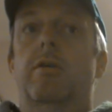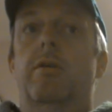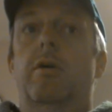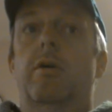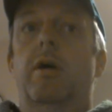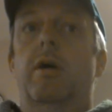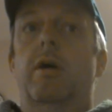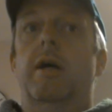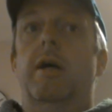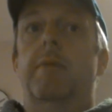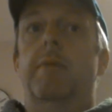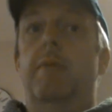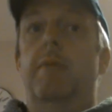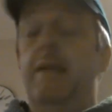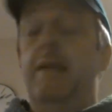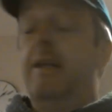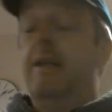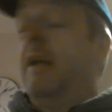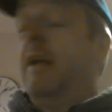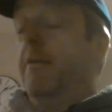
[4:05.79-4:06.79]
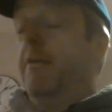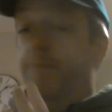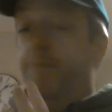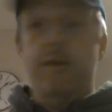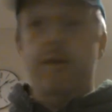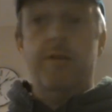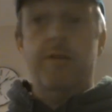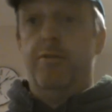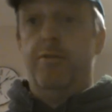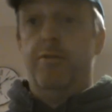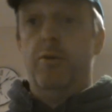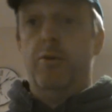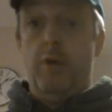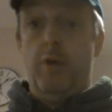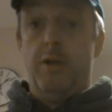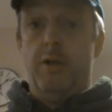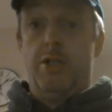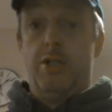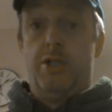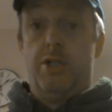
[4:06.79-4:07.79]
Lidl have very few
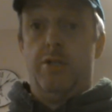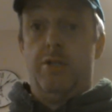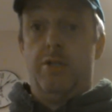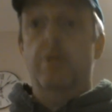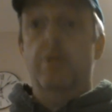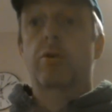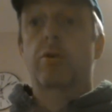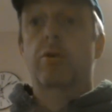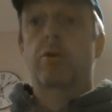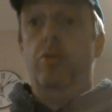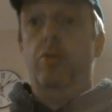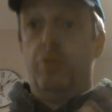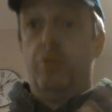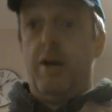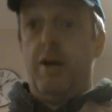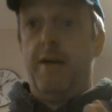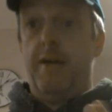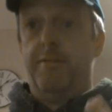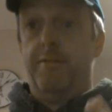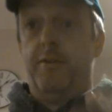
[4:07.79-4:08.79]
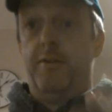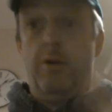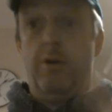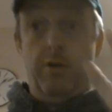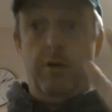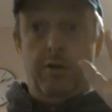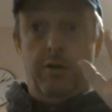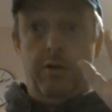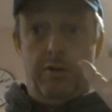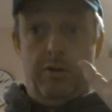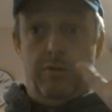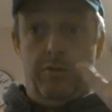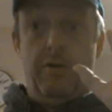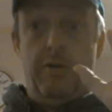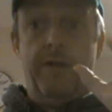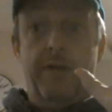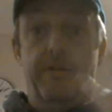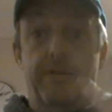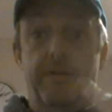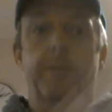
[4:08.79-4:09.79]
Irish craft or
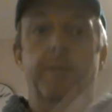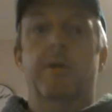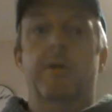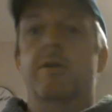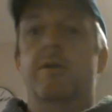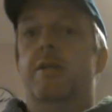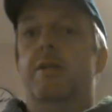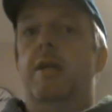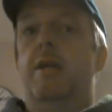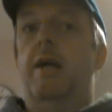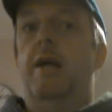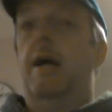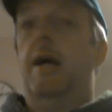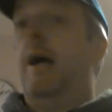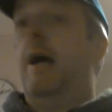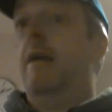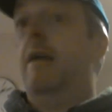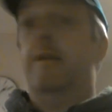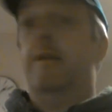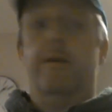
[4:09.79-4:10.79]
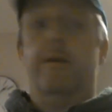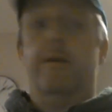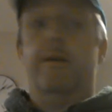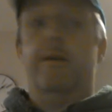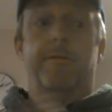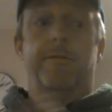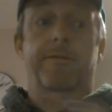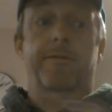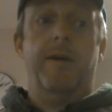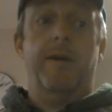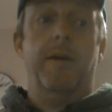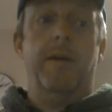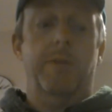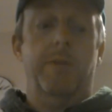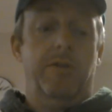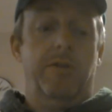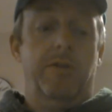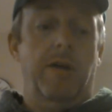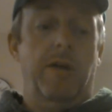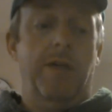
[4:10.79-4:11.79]
crafty beers. Aldi are far
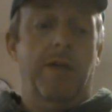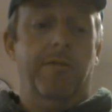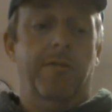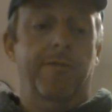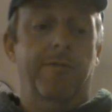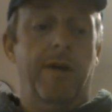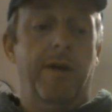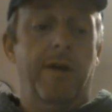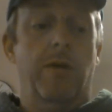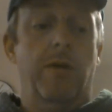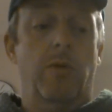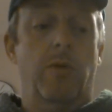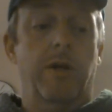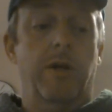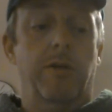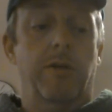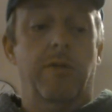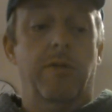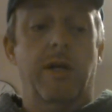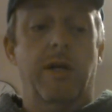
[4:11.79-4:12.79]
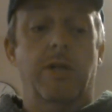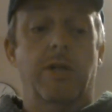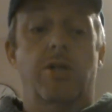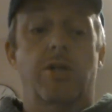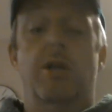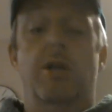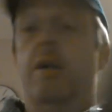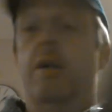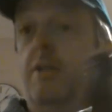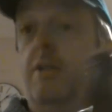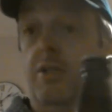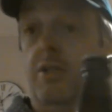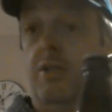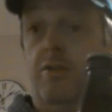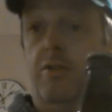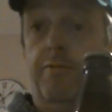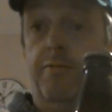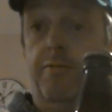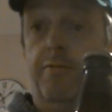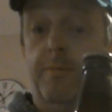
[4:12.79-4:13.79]
better, have a far wider range, a lot of
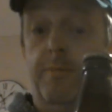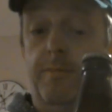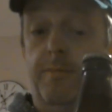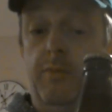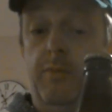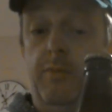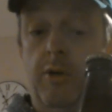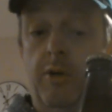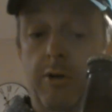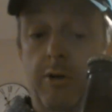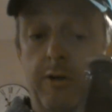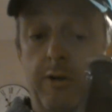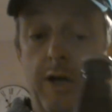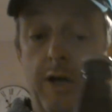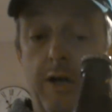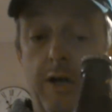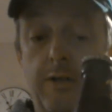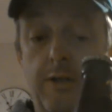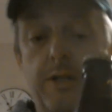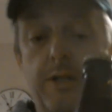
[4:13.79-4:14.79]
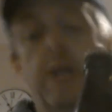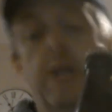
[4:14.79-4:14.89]
stuff from Northern Ireland.